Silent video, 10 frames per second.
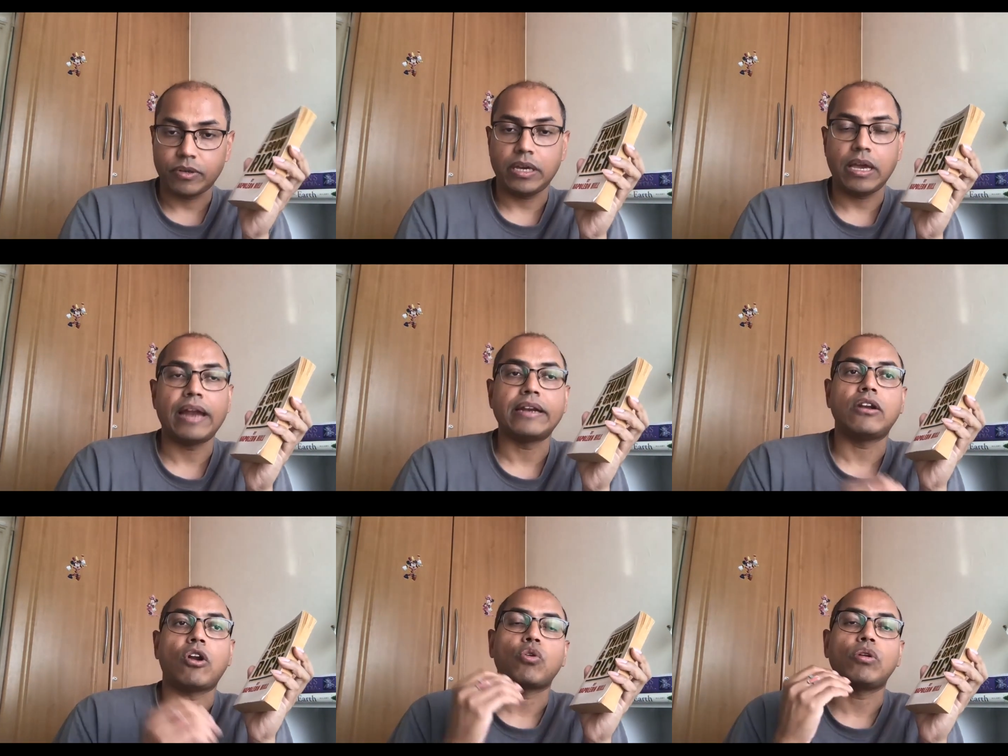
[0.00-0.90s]
Okay,
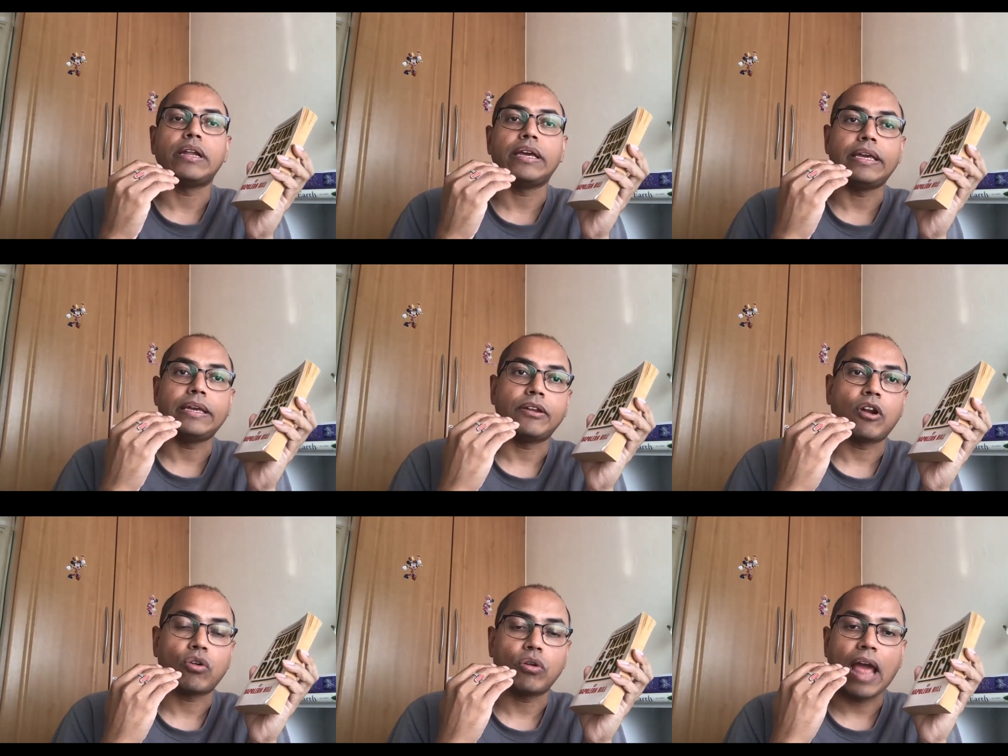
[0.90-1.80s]
and not
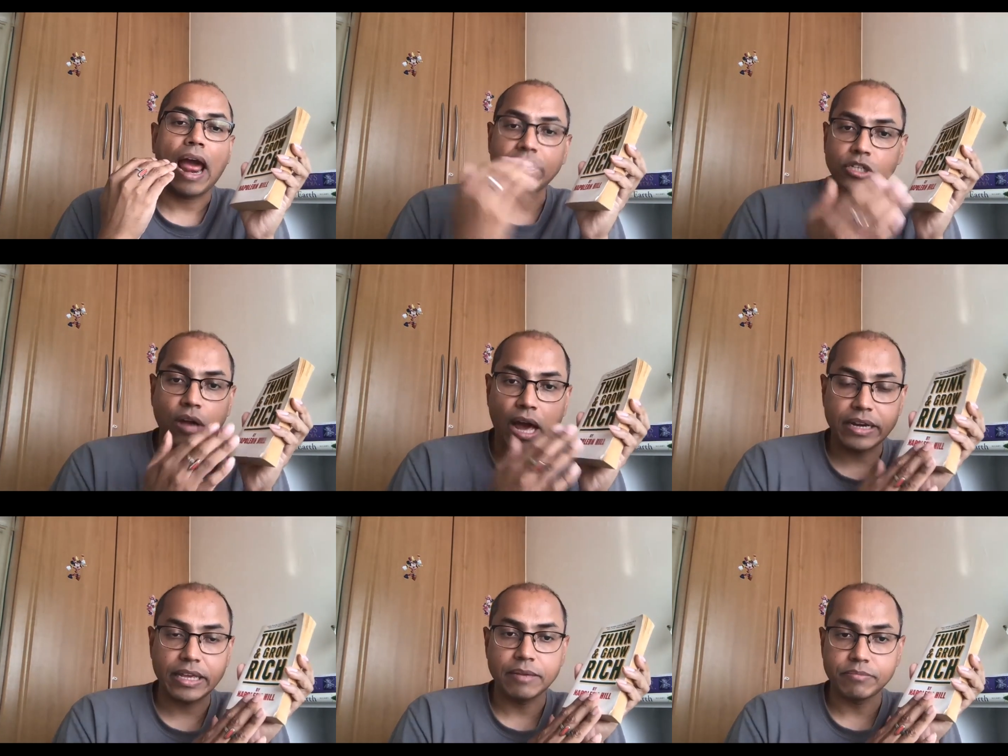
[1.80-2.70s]
only Andrew
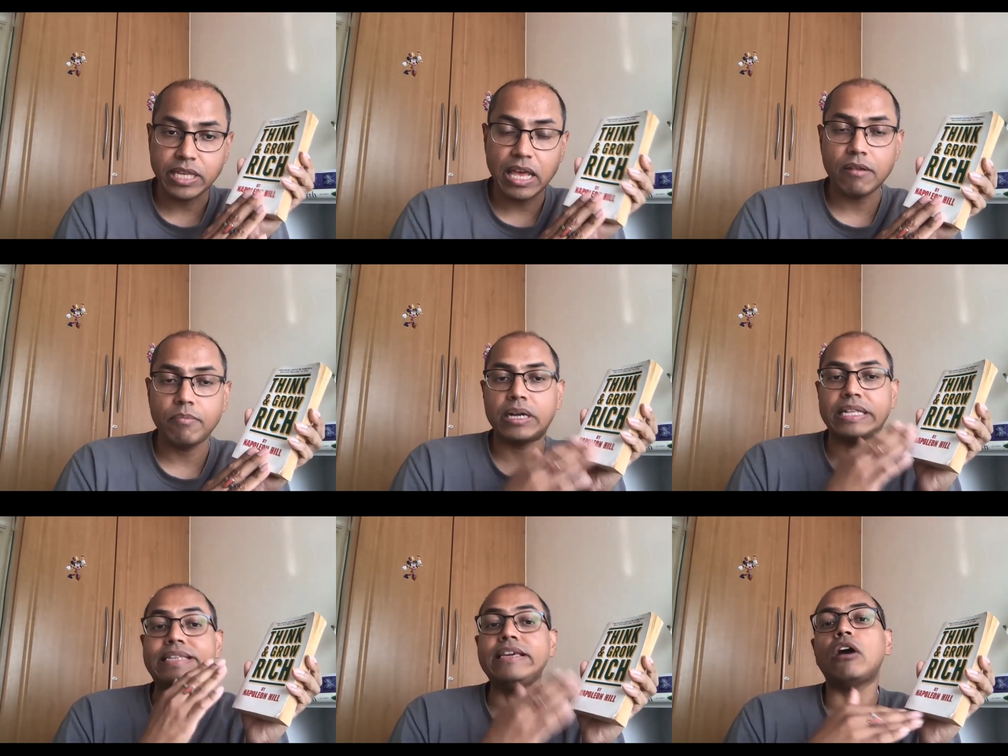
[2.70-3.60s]
Carnegie himself, but
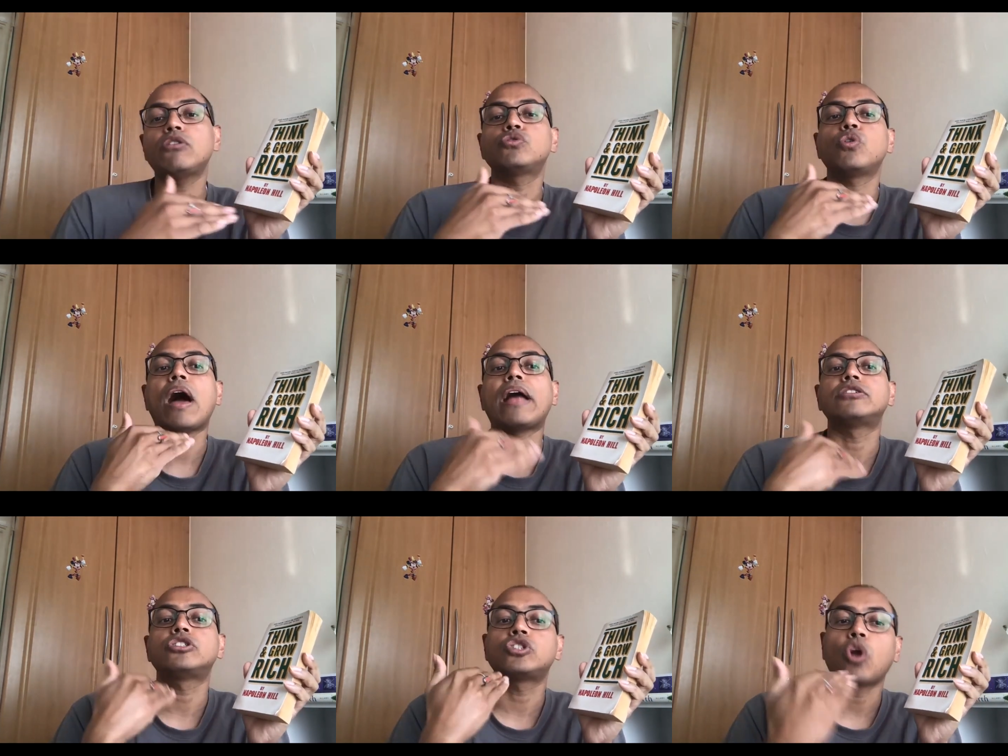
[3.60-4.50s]
he also
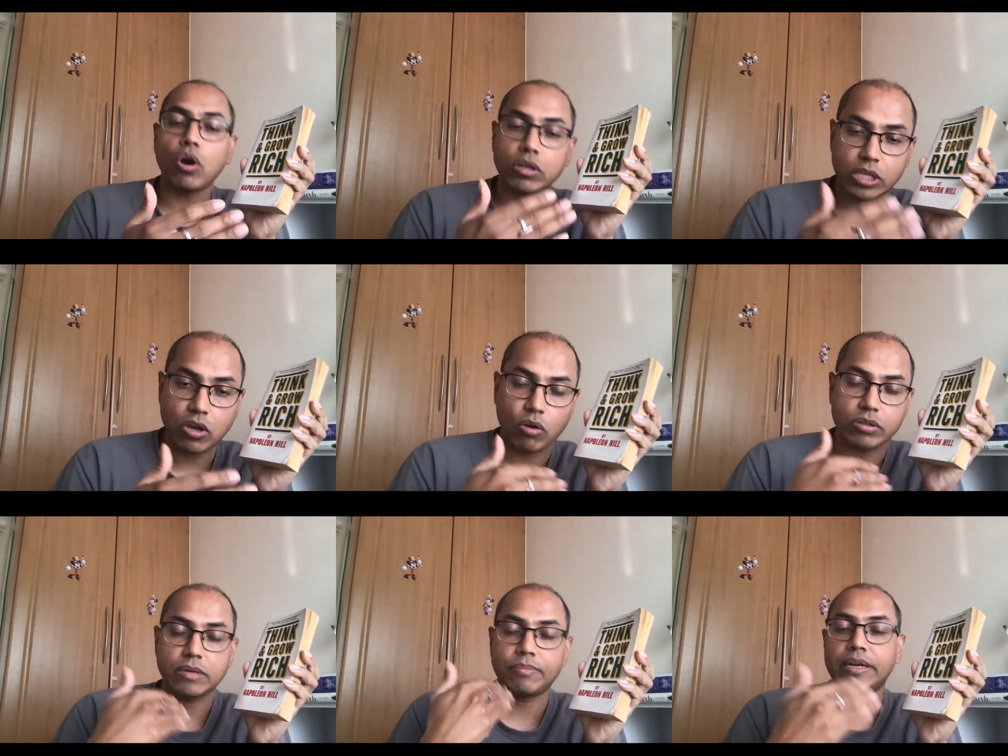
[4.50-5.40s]
has taught the
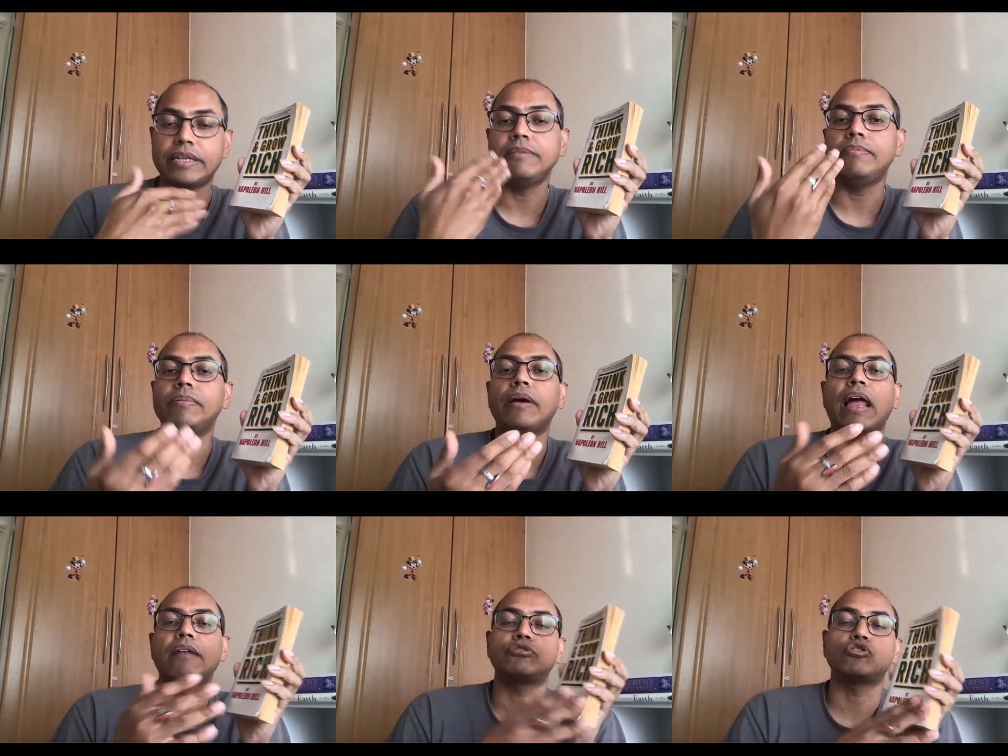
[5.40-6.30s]
concept, and he
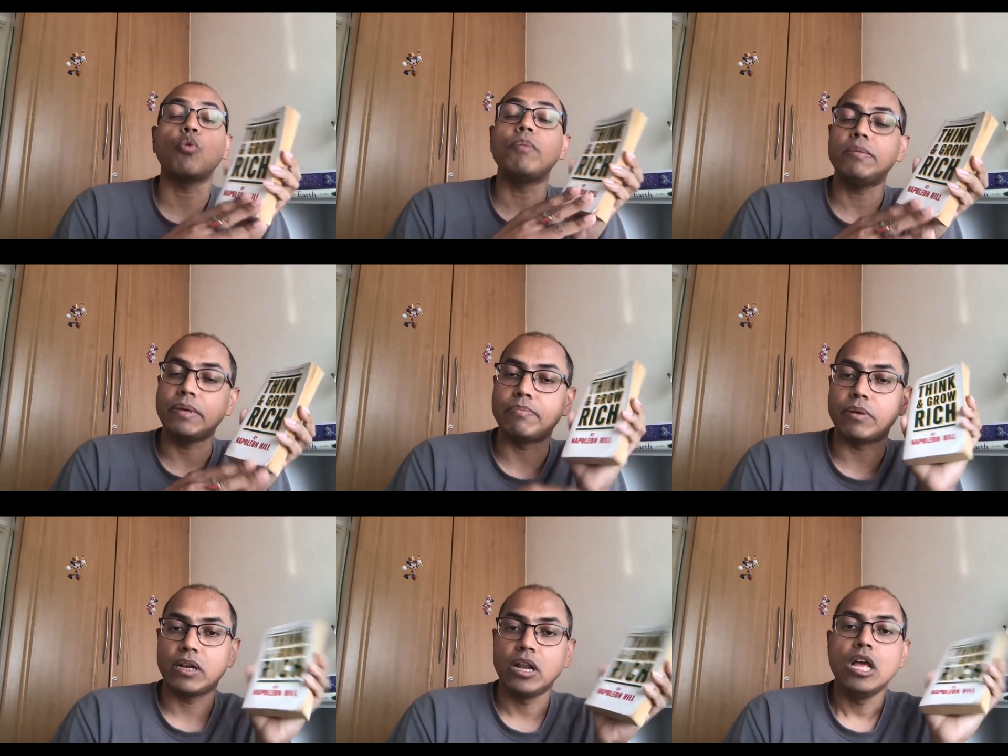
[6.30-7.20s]
helped so many
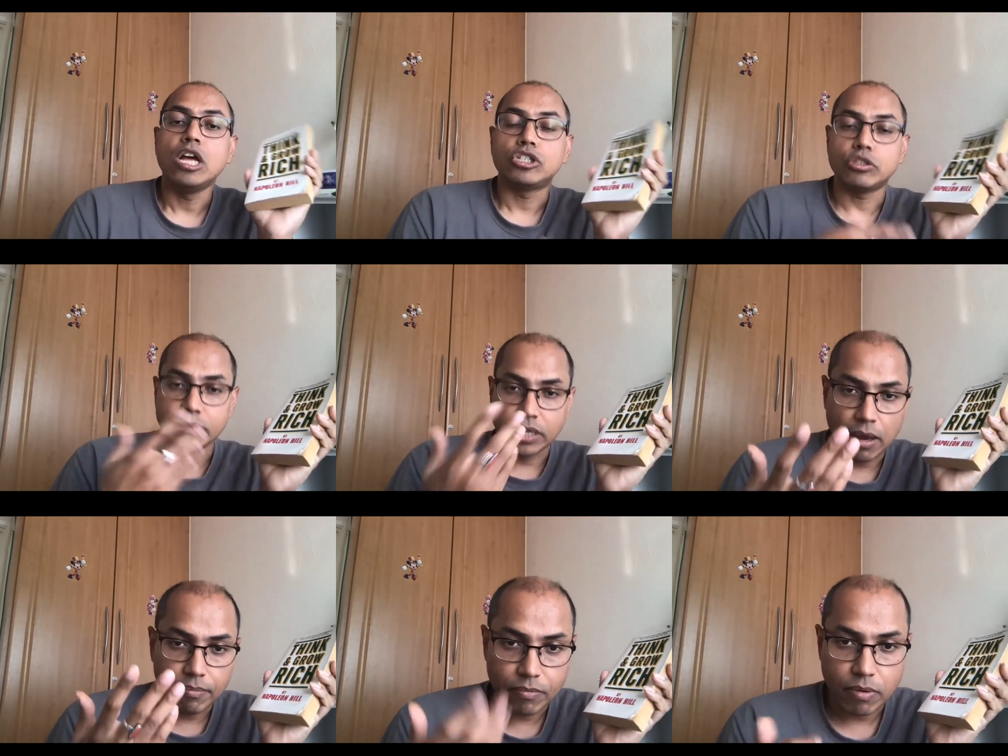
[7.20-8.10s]
people to
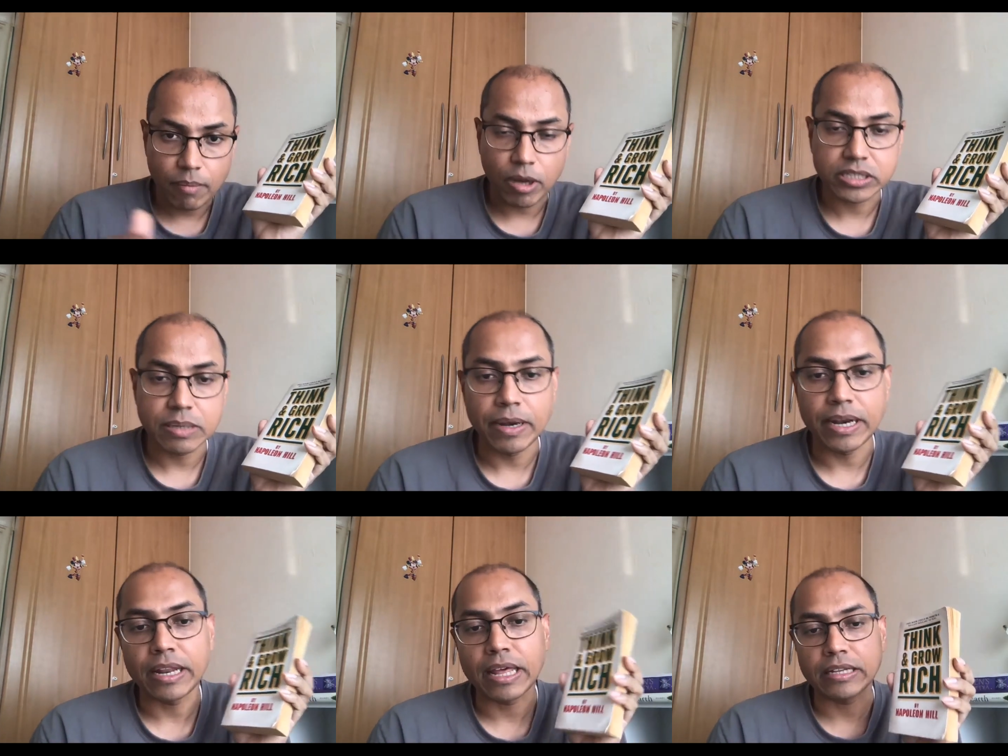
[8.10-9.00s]
become a
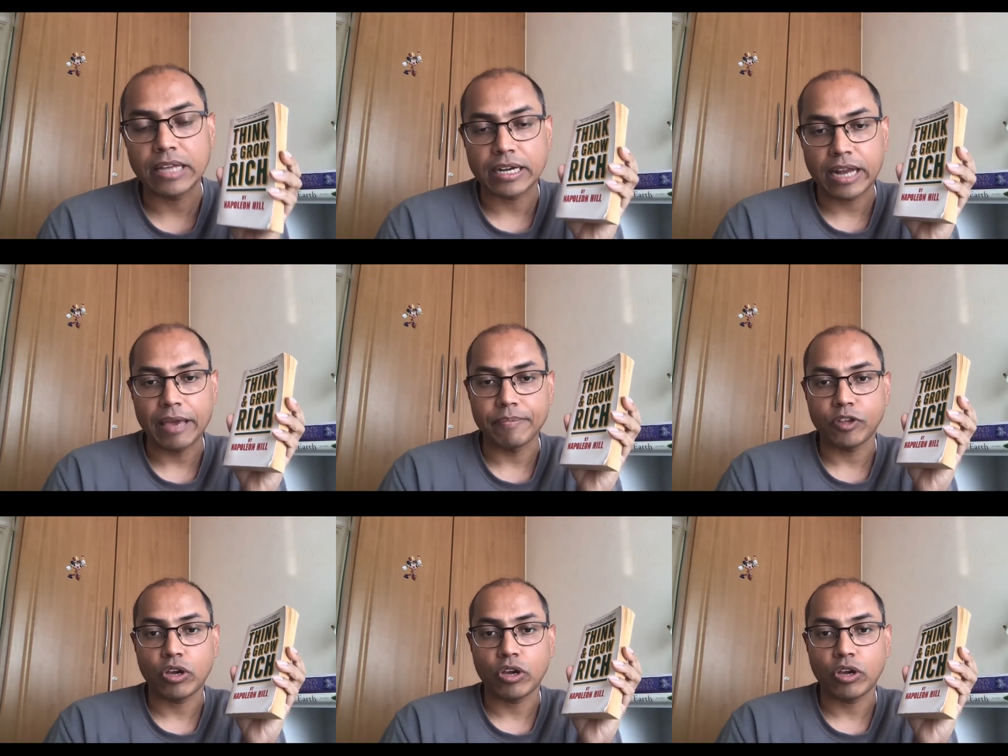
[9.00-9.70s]
multimillionaire that time.